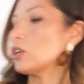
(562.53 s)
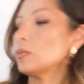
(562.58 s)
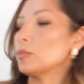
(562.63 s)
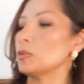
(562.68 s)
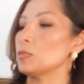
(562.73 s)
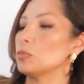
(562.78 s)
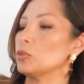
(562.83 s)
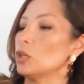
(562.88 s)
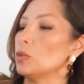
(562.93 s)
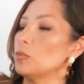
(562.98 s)

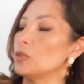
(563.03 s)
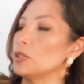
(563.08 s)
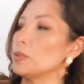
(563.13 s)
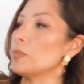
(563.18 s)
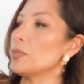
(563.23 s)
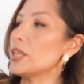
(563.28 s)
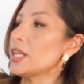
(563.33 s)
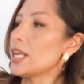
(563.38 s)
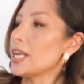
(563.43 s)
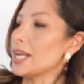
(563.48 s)
common
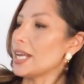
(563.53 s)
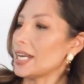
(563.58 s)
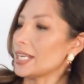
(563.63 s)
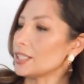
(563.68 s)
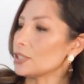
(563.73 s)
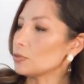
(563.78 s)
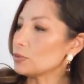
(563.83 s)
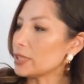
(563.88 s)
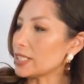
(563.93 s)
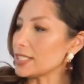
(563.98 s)
problem,
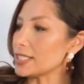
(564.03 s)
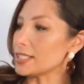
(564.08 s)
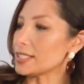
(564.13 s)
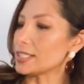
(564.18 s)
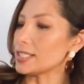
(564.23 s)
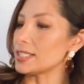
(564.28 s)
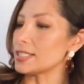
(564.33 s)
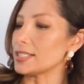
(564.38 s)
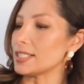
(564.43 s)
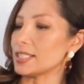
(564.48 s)
and the reason
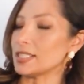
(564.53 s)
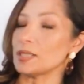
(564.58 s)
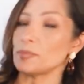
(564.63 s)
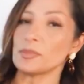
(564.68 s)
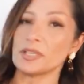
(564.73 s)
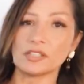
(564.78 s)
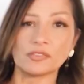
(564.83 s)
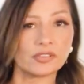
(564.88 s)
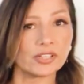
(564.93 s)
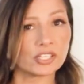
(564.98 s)
is that the
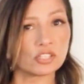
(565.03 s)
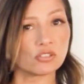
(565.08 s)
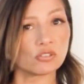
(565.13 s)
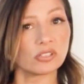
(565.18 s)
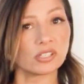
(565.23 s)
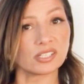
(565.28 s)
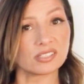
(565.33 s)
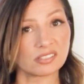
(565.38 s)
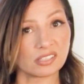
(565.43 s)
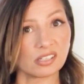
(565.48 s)

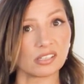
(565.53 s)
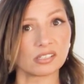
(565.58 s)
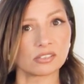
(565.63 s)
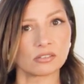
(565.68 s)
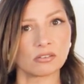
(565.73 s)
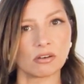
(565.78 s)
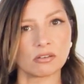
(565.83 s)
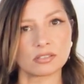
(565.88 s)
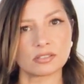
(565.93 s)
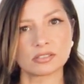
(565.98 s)
manufacturer has cut
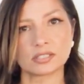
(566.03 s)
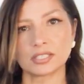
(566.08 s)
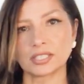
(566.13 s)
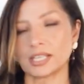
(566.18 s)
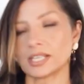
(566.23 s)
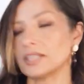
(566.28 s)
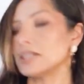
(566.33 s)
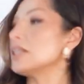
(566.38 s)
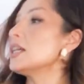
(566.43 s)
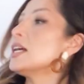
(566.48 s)
cost
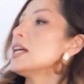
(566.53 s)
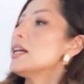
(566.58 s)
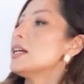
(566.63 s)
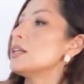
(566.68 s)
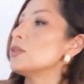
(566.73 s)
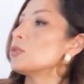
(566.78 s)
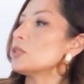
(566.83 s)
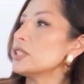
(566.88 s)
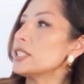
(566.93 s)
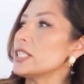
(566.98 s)
again.
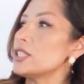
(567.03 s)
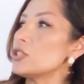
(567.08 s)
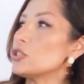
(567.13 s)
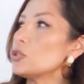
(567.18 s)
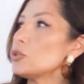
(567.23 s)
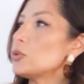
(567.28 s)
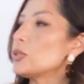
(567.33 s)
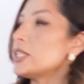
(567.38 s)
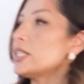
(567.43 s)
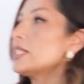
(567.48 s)
What they
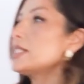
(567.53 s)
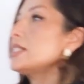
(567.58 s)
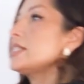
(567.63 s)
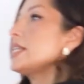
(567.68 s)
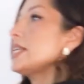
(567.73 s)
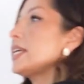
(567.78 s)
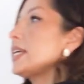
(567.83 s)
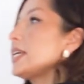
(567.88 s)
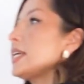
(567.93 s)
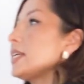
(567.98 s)
do is
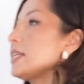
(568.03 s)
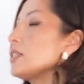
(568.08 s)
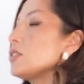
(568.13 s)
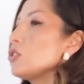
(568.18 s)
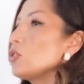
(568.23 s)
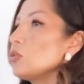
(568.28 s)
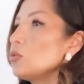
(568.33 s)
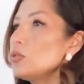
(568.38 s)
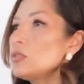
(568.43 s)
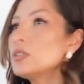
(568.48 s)
they
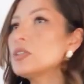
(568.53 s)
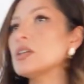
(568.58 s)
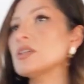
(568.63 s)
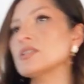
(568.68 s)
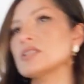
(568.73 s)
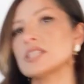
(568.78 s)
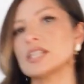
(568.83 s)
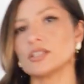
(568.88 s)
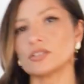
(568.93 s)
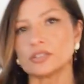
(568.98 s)
don't
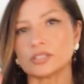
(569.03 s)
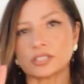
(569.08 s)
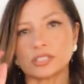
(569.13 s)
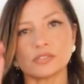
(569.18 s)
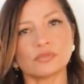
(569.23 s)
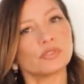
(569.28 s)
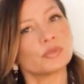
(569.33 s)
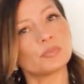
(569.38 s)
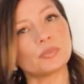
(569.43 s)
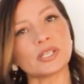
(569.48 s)
cut out the
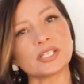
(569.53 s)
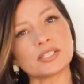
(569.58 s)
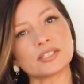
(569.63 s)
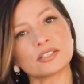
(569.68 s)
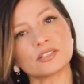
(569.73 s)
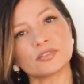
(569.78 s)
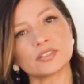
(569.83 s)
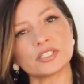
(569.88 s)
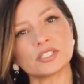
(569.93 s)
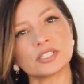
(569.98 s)
different
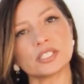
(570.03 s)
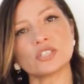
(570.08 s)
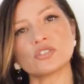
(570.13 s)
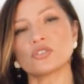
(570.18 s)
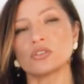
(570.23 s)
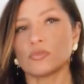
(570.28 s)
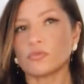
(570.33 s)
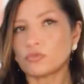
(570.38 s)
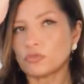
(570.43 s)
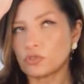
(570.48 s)
pieces of the
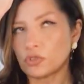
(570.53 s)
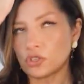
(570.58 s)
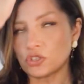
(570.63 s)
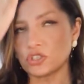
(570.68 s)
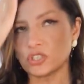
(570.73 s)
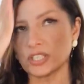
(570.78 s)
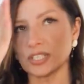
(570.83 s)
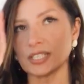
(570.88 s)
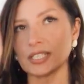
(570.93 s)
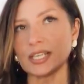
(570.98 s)
t-shirt
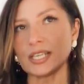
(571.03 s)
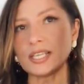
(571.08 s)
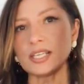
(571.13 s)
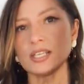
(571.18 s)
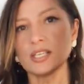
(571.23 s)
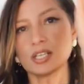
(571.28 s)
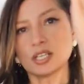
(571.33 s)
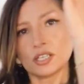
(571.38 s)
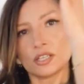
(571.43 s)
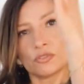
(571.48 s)
vertically
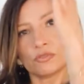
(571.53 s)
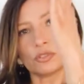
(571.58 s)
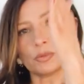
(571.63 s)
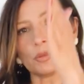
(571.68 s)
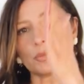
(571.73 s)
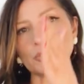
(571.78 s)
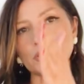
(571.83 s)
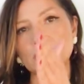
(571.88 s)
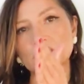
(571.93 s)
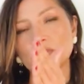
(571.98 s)

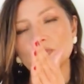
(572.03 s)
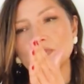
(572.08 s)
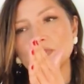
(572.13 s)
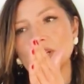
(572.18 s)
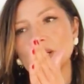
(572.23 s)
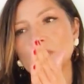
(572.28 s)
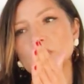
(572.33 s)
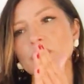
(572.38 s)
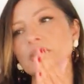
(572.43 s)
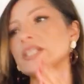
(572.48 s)
from a piece of
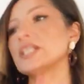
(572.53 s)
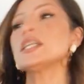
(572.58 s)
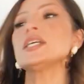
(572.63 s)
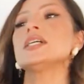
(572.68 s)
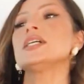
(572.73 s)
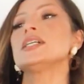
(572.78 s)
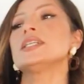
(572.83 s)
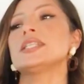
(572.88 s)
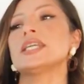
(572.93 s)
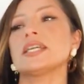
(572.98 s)
fabric.
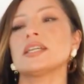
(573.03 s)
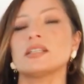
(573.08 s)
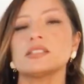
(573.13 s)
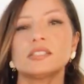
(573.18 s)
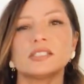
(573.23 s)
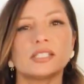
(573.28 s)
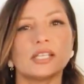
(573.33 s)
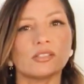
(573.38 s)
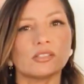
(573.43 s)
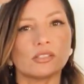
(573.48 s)
They
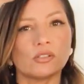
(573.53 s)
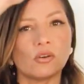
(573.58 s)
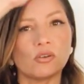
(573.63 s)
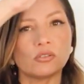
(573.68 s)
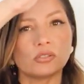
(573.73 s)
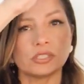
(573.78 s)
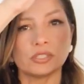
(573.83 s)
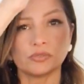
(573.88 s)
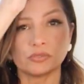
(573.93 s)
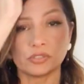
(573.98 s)
cut it out in
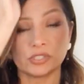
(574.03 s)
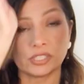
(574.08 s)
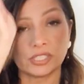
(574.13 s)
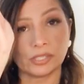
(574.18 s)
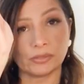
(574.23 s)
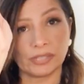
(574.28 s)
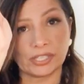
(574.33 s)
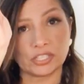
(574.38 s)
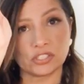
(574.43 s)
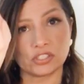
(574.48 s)
all different
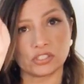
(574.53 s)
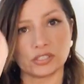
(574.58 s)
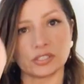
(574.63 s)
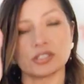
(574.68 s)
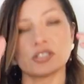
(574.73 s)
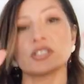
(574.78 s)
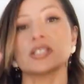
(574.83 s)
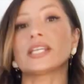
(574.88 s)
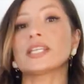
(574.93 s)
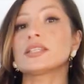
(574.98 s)

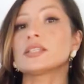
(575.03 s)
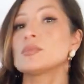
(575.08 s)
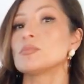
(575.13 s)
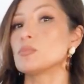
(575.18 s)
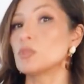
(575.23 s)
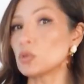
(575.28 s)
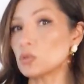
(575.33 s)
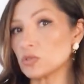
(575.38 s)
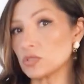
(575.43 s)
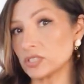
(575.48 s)
directions to get the
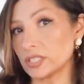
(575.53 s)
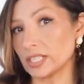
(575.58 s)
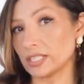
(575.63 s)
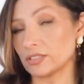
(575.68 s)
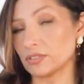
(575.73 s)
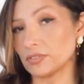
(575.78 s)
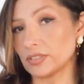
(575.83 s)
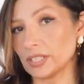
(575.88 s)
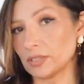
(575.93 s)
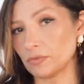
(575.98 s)
most
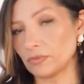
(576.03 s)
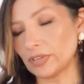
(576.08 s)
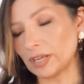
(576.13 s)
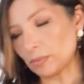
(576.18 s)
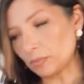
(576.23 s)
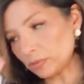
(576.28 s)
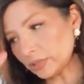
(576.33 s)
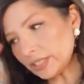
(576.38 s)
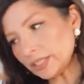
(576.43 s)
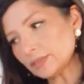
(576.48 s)
out of that
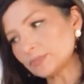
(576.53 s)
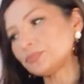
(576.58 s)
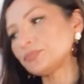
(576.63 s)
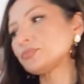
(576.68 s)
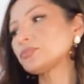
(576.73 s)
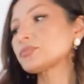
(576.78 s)
fabric,